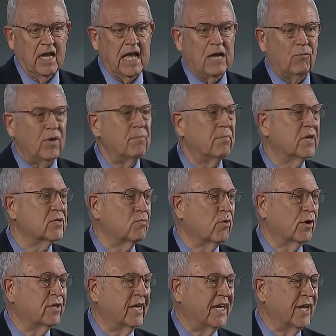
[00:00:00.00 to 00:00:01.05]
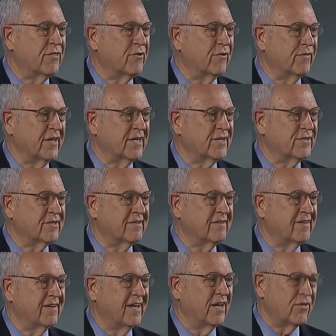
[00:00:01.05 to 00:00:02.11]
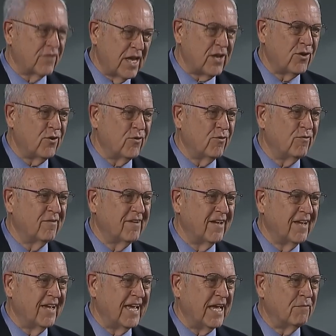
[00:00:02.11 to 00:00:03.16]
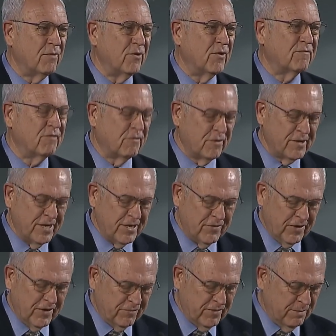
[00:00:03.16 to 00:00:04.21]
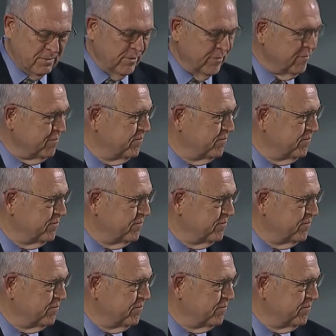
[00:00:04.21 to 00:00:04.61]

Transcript: And we must work together on this. Thank you, and we look forward to hearing from you.